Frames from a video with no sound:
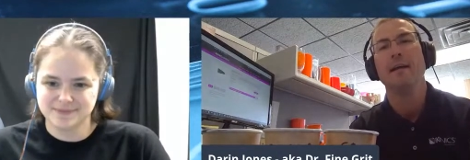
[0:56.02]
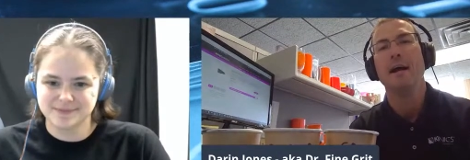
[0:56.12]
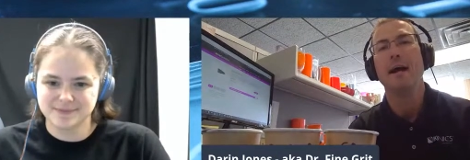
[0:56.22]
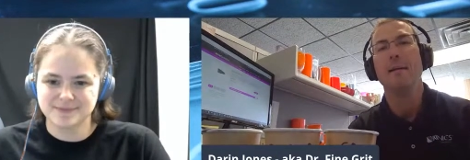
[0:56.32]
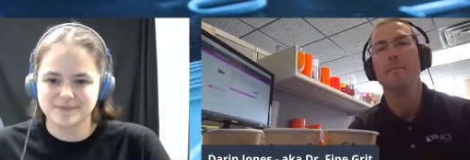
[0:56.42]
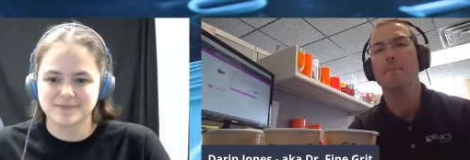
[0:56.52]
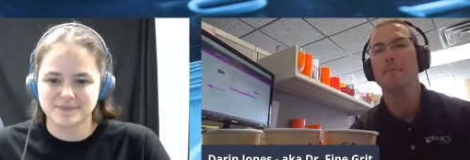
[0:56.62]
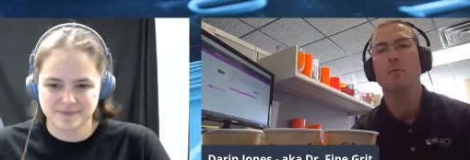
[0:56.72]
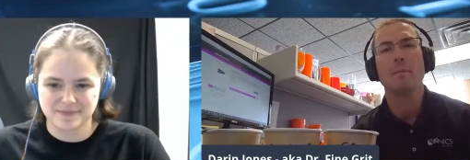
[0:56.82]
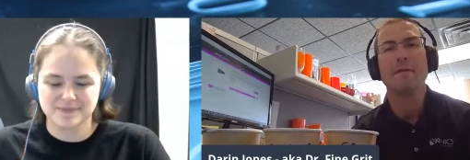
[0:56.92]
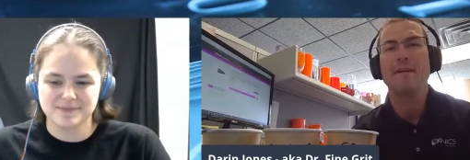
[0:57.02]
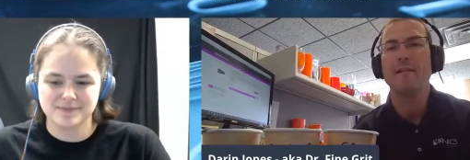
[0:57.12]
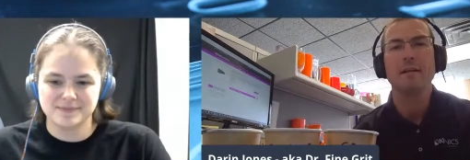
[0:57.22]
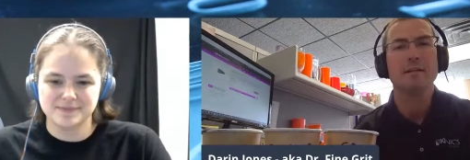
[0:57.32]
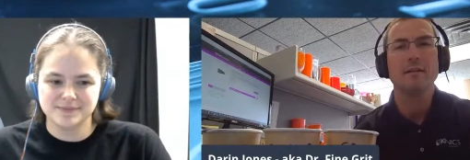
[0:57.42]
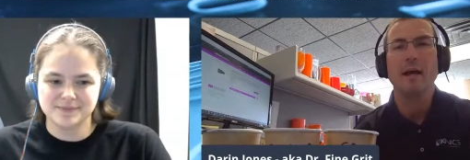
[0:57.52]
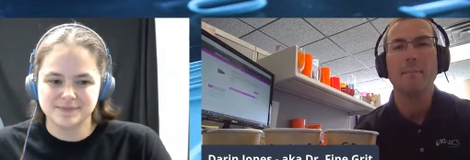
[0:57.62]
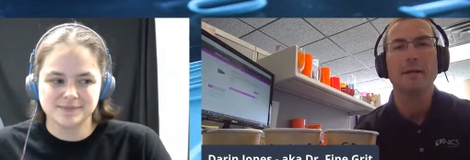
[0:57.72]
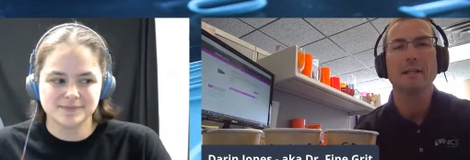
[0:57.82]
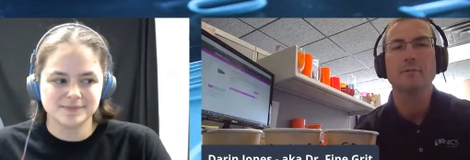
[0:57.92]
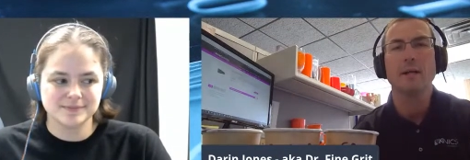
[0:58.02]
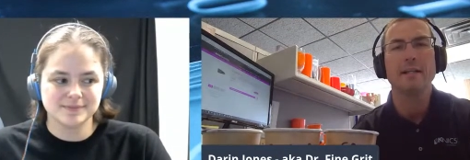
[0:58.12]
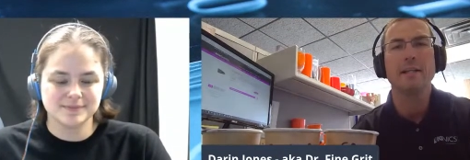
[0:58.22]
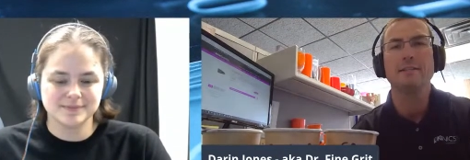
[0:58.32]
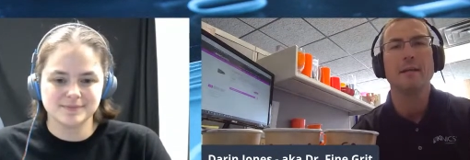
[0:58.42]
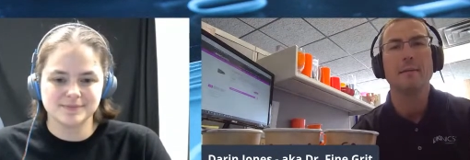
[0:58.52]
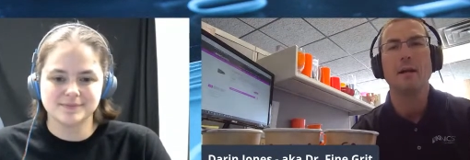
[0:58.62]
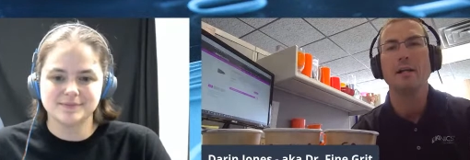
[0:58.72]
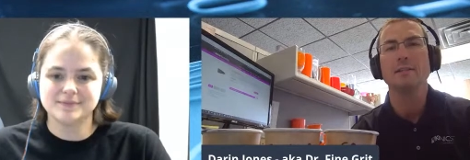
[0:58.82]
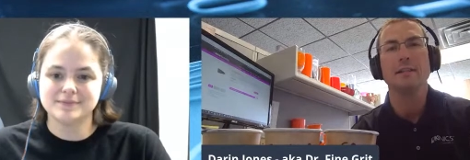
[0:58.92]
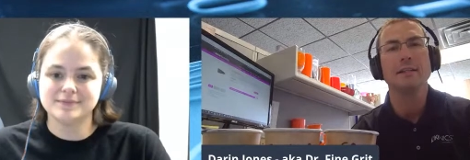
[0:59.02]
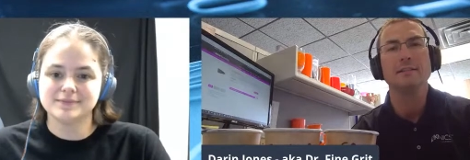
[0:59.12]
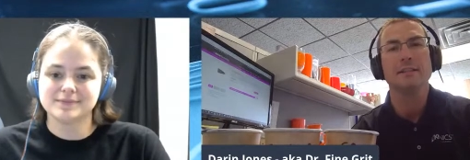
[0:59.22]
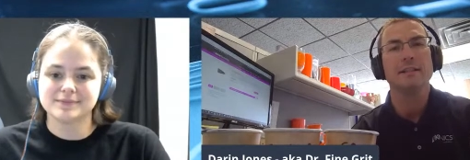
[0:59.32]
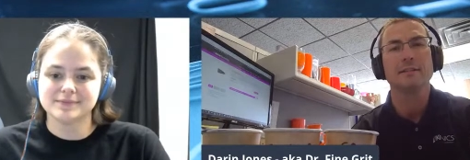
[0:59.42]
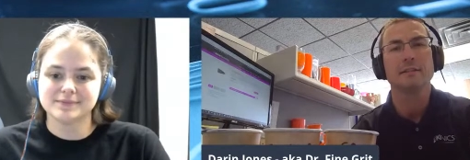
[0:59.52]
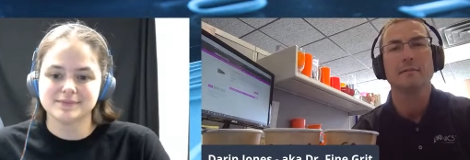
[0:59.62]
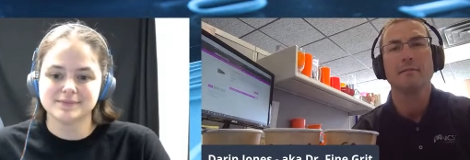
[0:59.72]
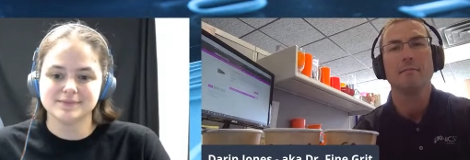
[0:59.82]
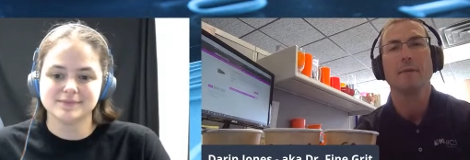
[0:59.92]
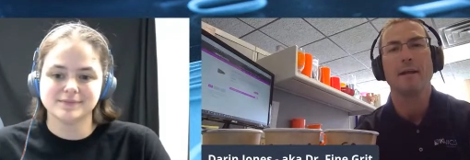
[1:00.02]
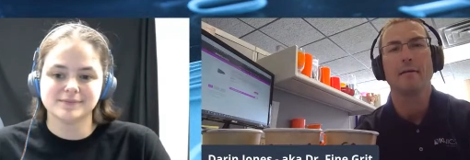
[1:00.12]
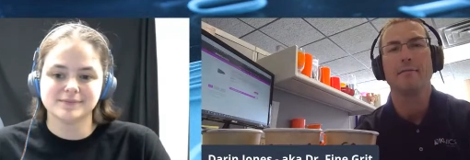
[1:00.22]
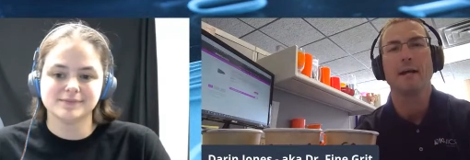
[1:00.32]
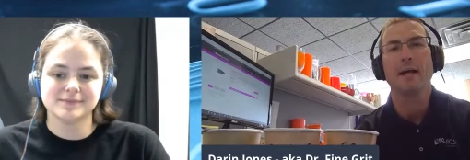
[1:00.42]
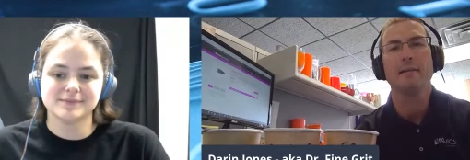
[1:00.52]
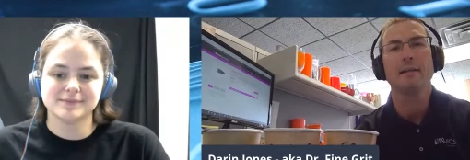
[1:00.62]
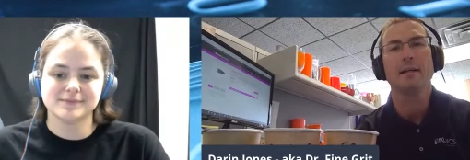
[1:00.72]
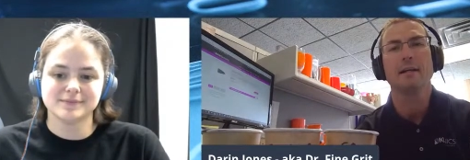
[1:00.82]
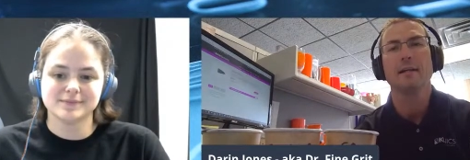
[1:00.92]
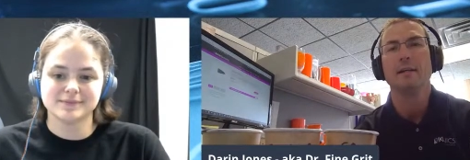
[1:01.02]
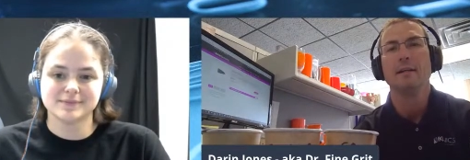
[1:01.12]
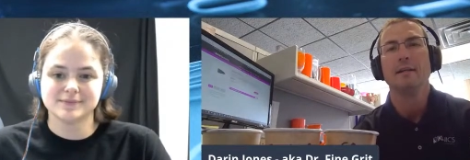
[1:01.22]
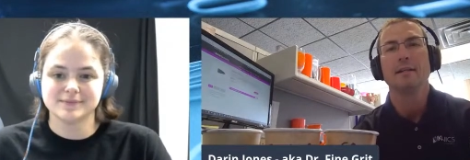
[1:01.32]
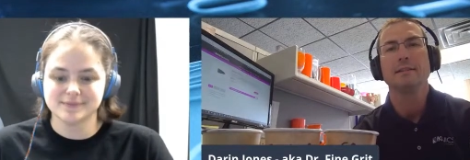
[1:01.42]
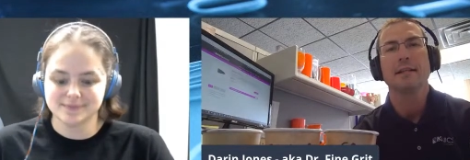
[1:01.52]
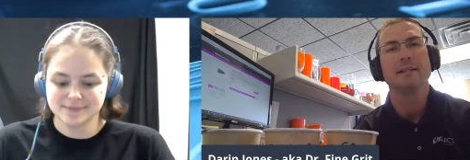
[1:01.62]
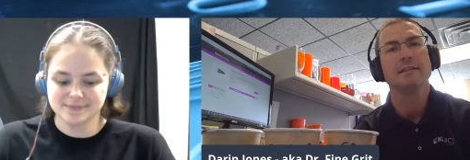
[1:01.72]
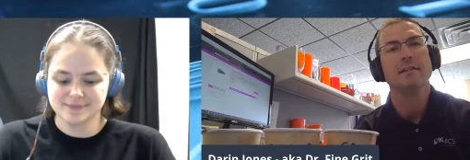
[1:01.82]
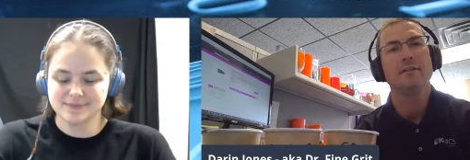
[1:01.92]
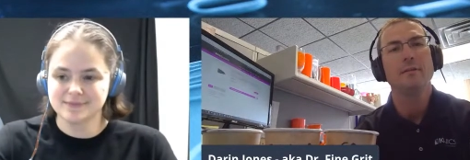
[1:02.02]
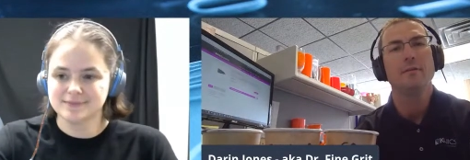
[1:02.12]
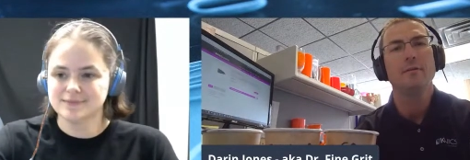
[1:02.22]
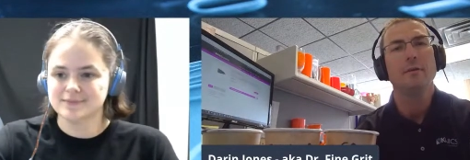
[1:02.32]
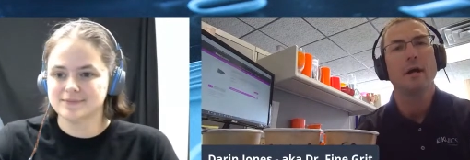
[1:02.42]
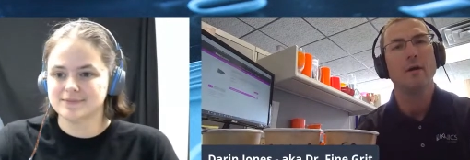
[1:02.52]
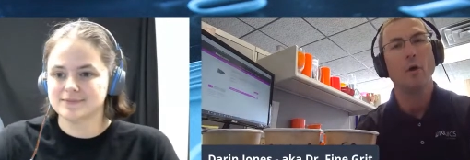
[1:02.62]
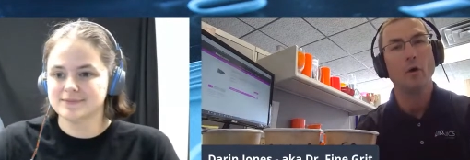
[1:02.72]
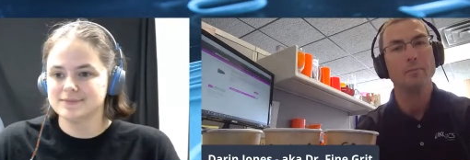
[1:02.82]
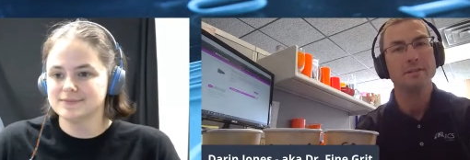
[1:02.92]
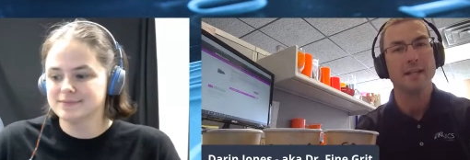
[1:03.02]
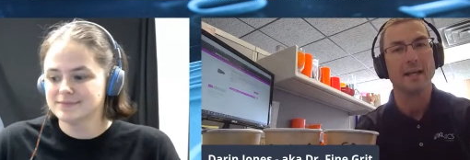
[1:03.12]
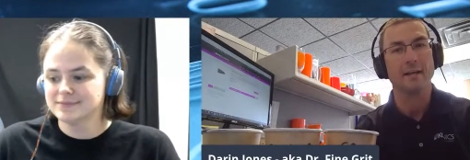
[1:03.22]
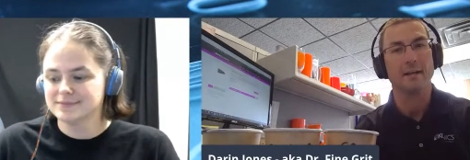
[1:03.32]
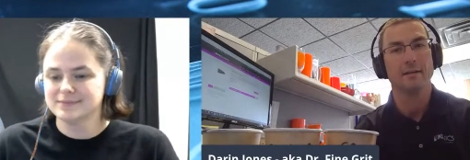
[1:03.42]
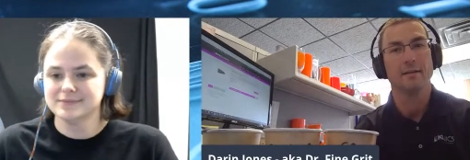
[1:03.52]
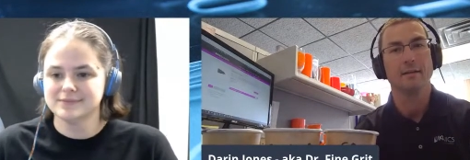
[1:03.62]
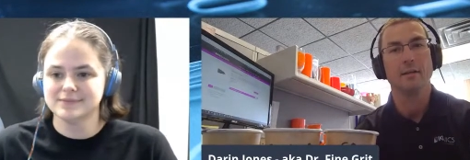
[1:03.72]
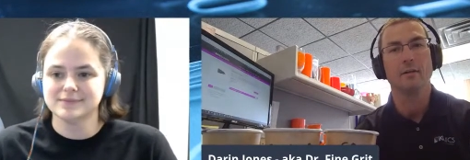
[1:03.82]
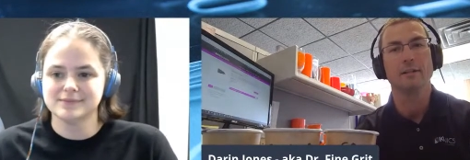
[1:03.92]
Speaker 1: Um, one of my favorite topics when I teach seminars is this matter of fact, because uh, it gets into our homestead. You know,